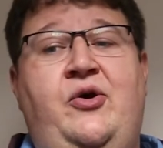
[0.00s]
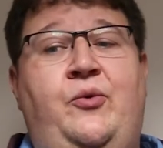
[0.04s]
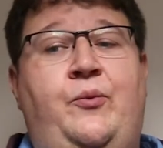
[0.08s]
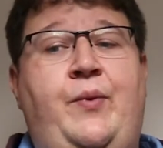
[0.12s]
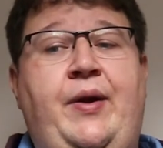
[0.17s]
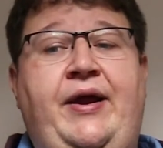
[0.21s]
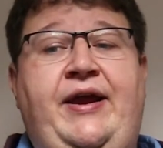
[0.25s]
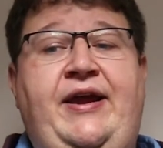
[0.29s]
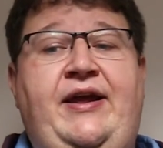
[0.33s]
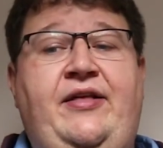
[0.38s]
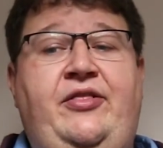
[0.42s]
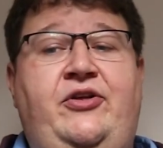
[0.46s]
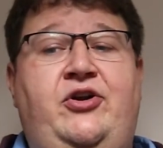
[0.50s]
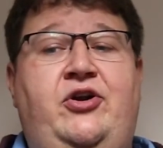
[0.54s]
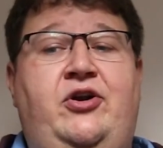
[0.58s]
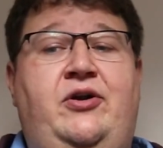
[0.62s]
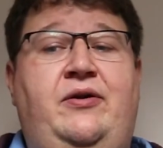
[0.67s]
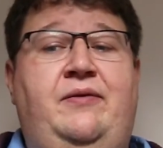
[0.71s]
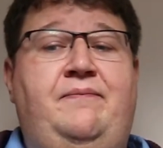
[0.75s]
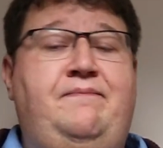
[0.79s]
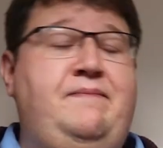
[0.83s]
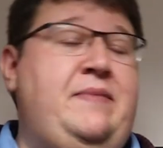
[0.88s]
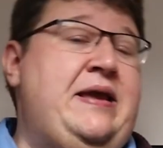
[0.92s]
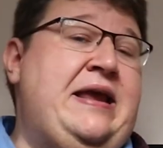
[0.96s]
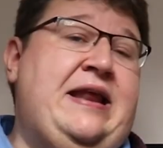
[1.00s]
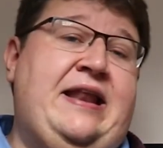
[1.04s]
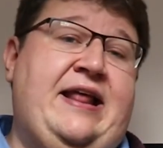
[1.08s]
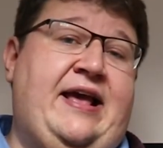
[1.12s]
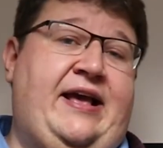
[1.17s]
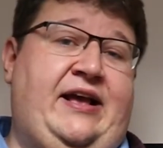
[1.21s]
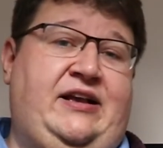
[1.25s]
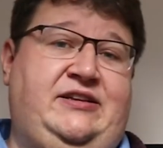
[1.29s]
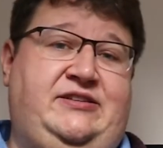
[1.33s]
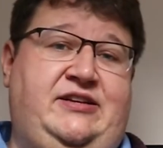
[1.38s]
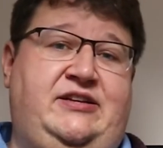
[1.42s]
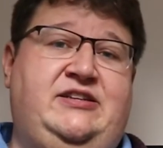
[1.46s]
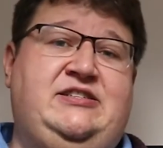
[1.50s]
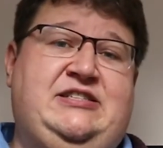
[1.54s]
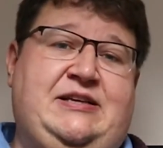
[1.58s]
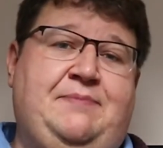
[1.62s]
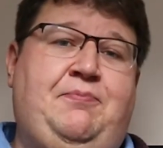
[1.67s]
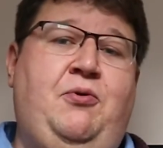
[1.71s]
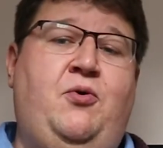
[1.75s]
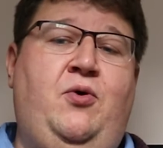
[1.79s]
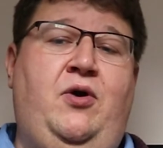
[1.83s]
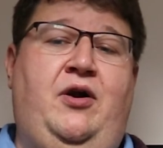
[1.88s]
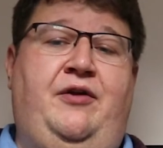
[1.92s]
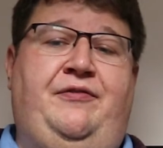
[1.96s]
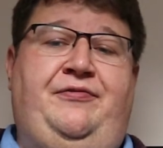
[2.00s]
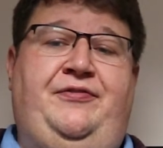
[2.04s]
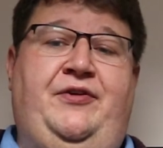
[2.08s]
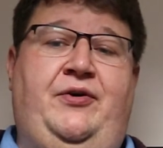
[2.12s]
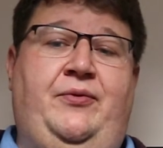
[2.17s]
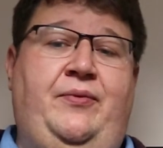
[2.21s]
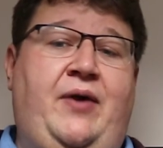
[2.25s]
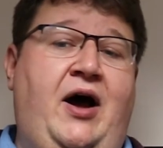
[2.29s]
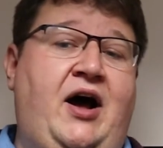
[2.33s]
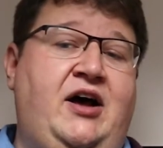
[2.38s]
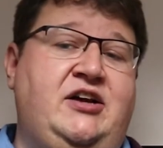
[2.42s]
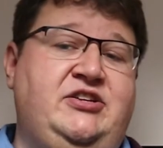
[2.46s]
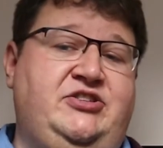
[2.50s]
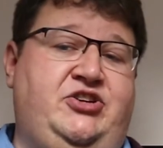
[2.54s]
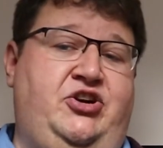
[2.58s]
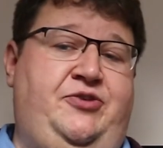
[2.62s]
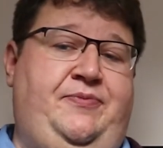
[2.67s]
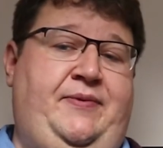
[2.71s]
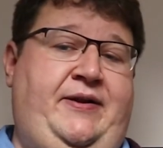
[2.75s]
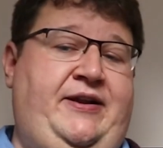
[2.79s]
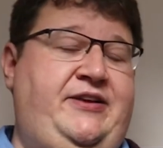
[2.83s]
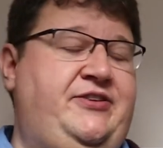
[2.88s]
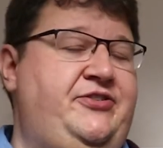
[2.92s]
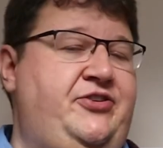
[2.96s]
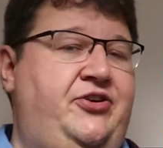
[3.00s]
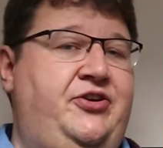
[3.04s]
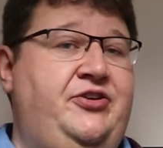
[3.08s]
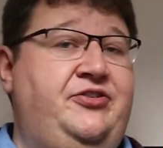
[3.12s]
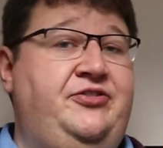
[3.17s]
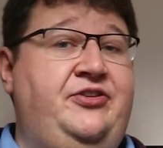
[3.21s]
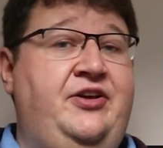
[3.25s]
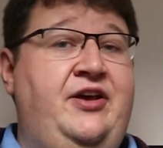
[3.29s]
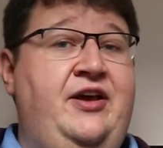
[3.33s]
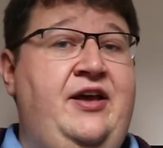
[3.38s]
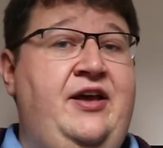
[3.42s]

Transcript: regular meetings and support for rostered ministers,